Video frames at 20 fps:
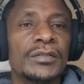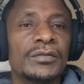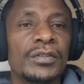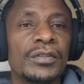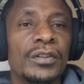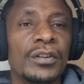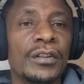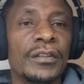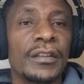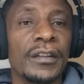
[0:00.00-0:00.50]

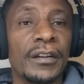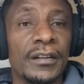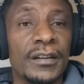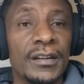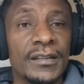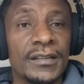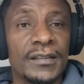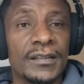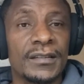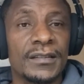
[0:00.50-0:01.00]
know the
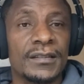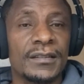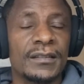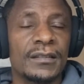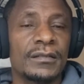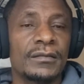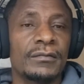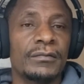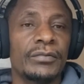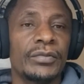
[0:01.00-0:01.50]
risks
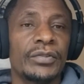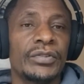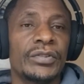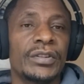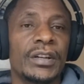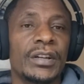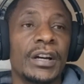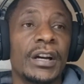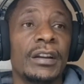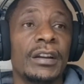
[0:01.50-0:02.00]

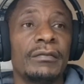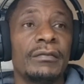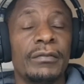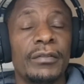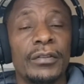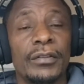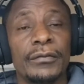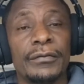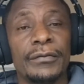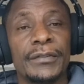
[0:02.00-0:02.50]
which are
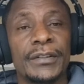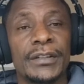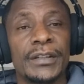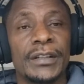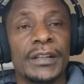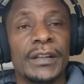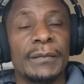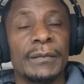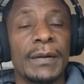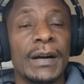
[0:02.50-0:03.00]
involved
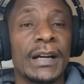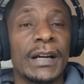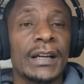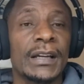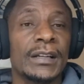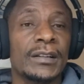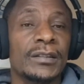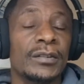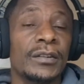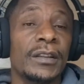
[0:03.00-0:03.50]
in the
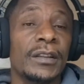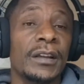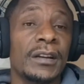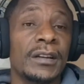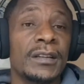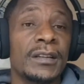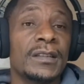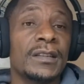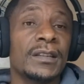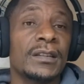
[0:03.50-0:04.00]
market, or the
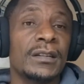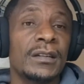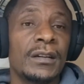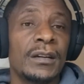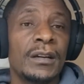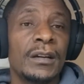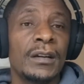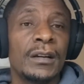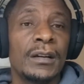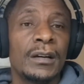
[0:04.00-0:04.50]
risk
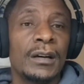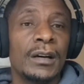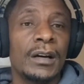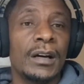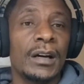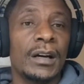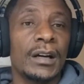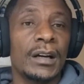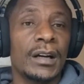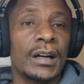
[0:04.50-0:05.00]

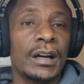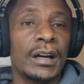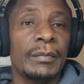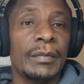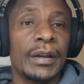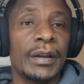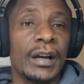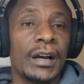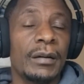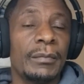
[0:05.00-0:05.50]

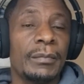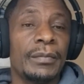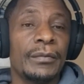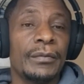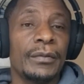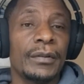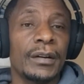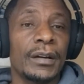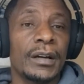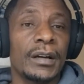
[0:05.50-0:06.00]
coming
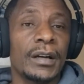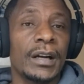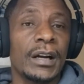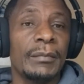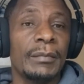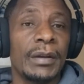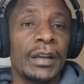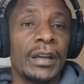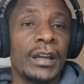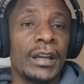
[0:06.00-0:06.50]

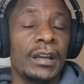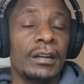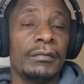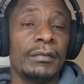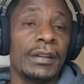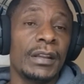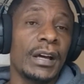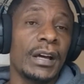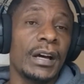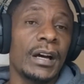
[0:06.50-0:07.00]

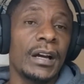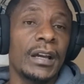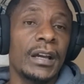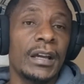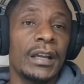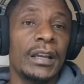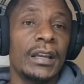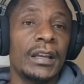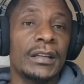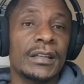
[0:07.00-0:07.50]
in with
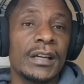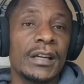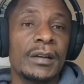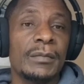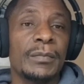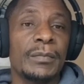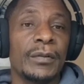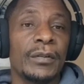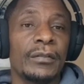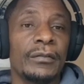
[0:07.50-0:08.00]
any
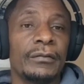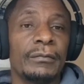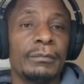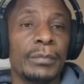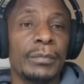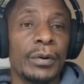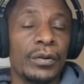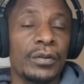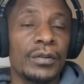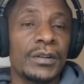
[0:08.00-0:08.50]
type of
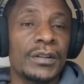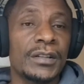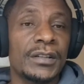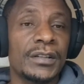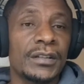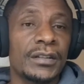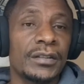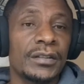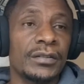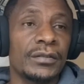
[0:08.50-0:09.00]
bond
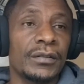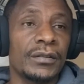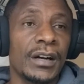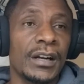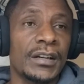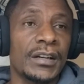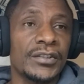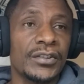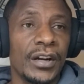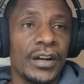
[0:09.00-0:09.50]
you
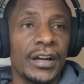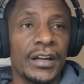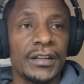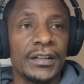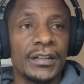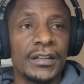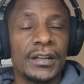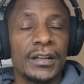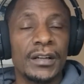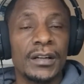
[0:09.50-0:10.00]
are
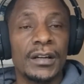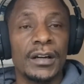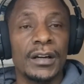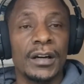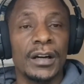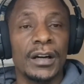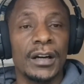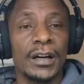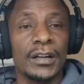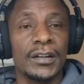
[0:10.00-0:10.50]
trying
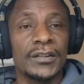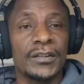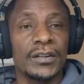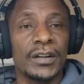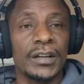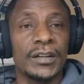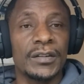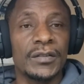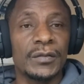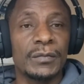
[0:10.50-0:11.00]

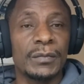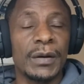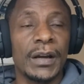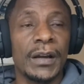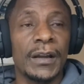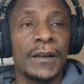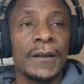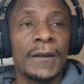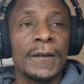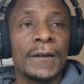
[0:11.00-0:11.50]
to buy.
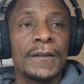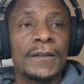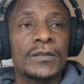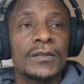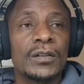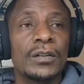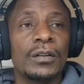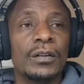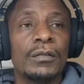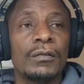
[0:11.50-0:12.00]

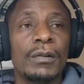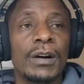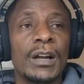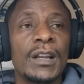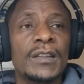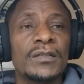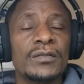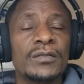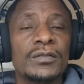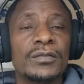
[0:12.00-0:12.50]
So
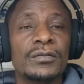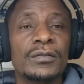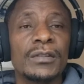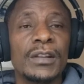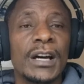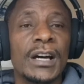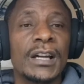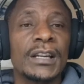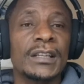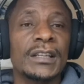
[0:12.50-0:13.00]
once you do
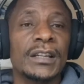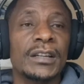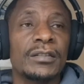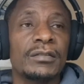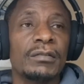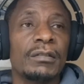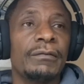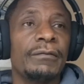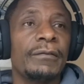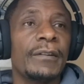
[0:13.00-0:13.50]
that and
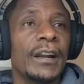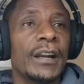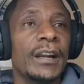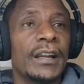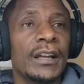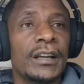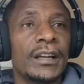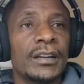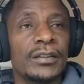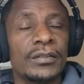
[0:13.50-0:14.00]
you have
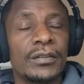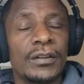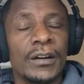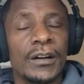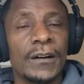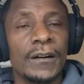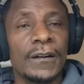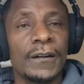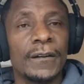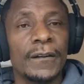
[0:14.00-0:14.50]
funded
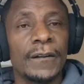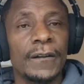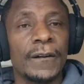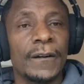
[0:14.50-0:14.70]
your